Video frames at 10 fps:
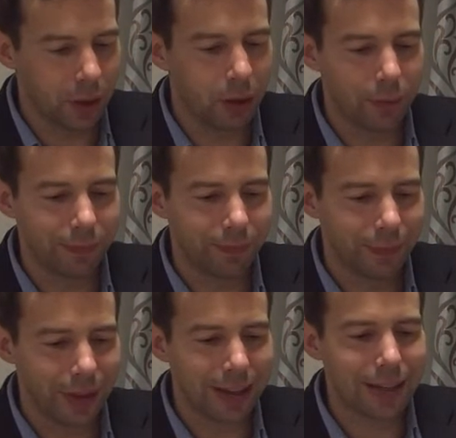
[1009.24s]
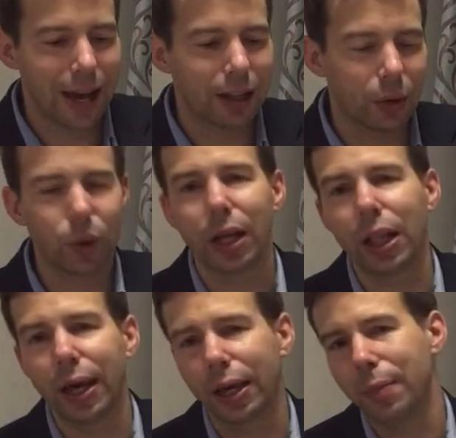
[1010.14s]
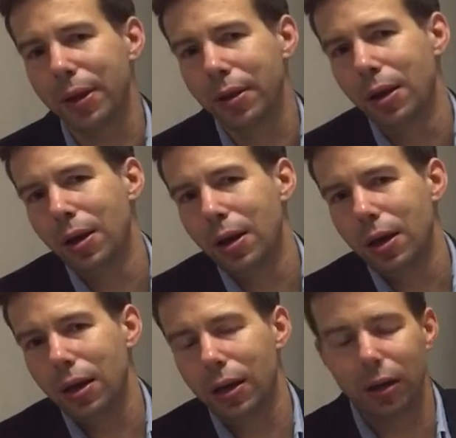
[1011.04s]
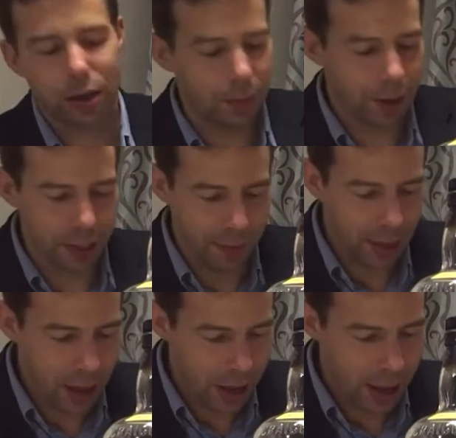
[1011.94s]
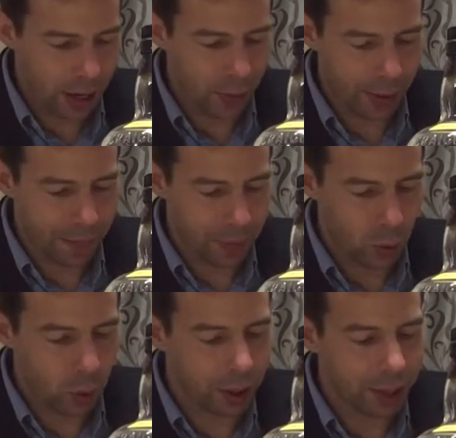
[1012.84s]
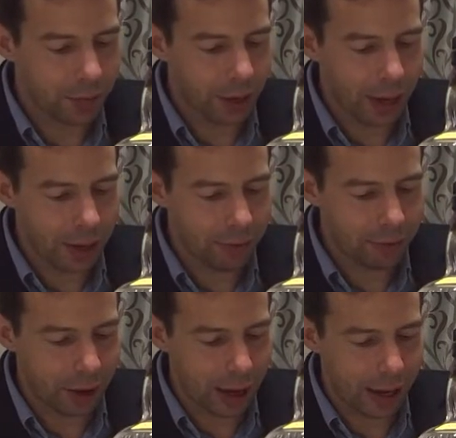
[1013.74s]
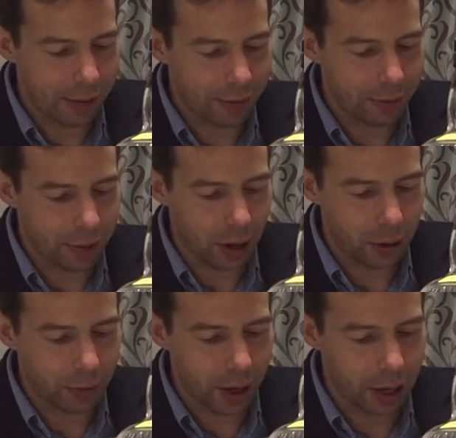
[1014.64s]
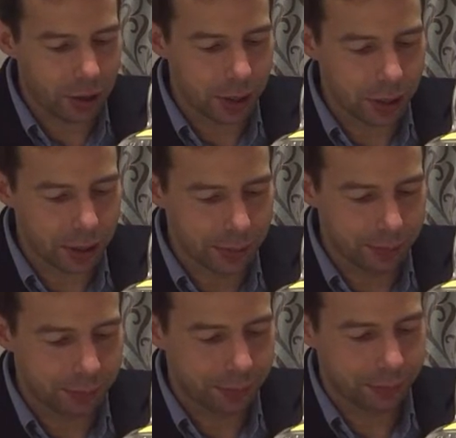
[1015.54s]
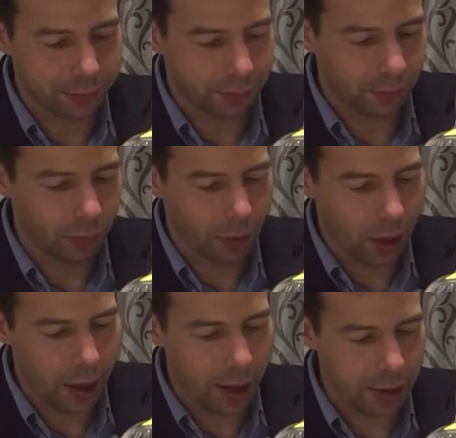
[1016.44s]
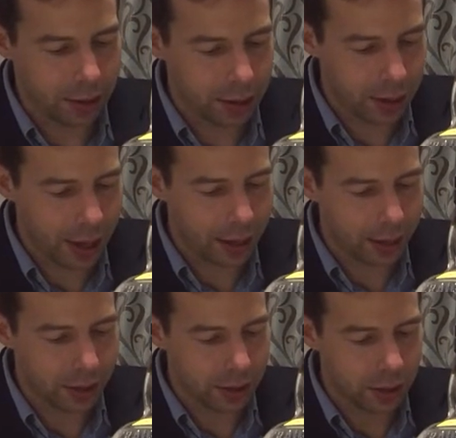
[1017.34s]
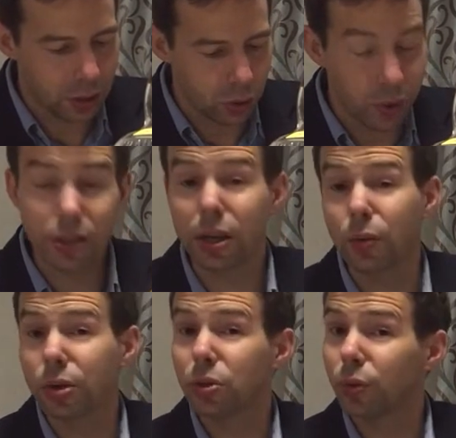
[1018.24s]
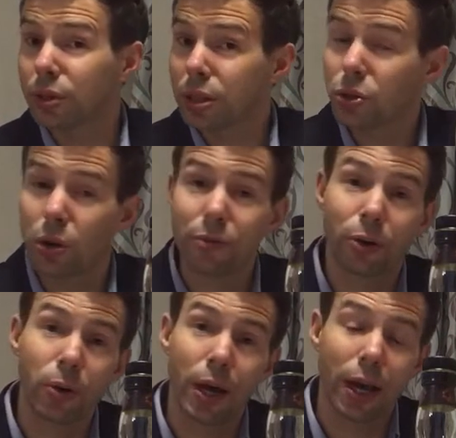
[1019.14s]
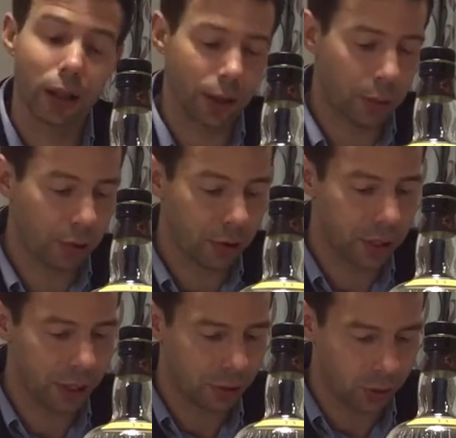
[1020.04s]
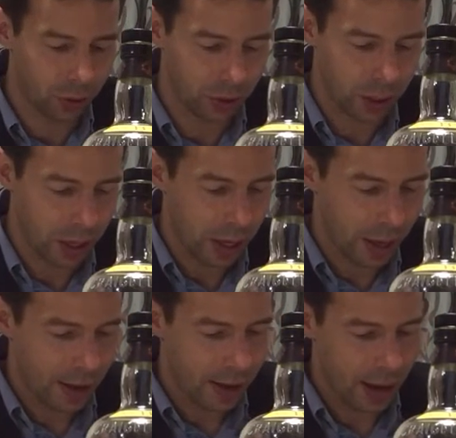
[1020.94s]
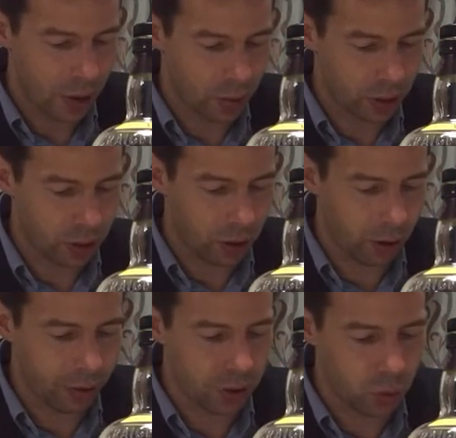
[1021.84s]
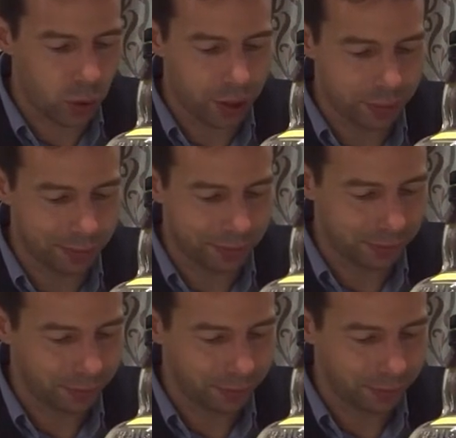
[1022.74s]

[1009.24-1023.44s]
you know, exactly what I like. I mean, uh, come on. Anyway, we're going to give it eighty-five out of one hundred. And that is the Whiskey Whistle Whiskey Score for Craigellachie thirteen year old. And we're going to call this one